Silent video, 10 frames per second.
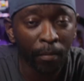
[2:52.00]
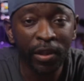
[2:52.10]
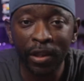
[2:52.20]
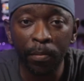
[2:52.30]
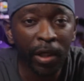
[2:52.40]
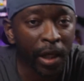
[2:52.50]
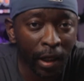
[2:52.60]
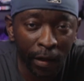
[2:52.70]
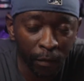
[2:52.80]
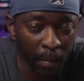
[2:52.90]
But
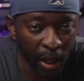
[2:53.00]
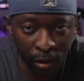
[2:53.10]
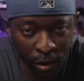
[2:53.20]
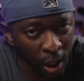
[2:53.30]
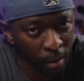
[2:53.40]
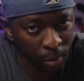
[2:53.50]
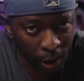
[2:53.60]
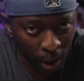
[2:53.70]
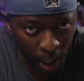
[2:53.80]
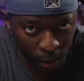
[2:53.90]
not everybody's job
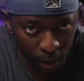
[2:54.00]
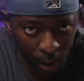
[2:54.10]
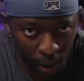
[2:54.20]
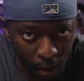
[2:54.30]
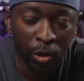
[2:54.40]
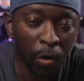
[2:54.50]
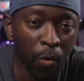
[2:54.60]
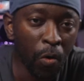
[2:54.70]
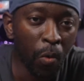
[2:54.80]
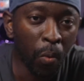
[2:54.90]
is like that.
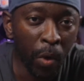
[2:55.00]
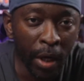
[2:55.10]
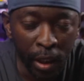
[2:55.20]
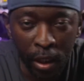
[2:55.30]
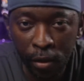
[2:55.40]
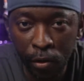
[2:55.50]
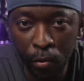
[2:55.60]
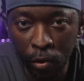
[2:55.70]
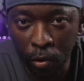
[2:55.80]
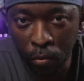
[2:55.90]
So what can
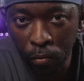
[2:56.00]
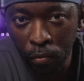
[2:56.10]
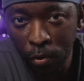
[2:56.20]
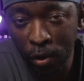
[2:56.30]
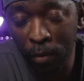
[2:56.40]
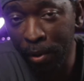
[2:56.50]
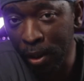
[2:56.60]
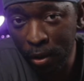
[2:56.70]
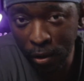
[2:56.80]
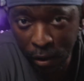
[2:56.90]
you do to be
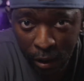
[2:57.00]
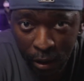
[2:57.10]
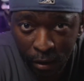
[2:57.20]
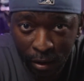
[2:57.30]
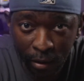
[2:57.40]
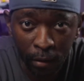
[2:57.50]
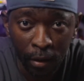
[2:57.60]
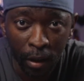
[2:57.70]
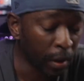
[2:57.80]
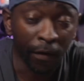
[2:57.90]
consistent?
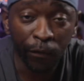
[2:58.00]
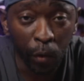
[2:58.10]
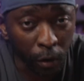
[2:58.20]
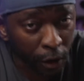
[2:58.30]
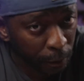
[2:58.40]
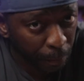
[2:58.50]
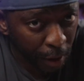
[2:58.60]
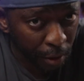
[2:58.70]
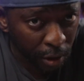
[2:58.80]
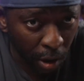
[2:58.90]
Now, if you're an
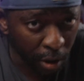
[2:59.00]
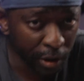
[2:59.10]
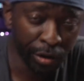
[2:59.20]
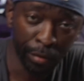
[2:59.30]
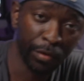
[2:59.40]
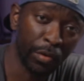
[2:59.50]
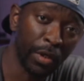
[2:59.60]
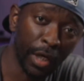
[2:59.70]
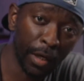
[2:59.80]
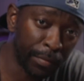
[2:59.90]
experienced artist, you can
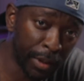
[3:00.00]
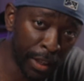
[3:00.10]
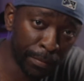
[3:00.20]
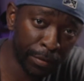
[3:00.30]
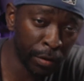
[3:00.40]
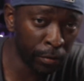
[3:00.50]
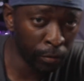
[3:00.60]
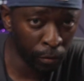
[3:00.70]
give tips,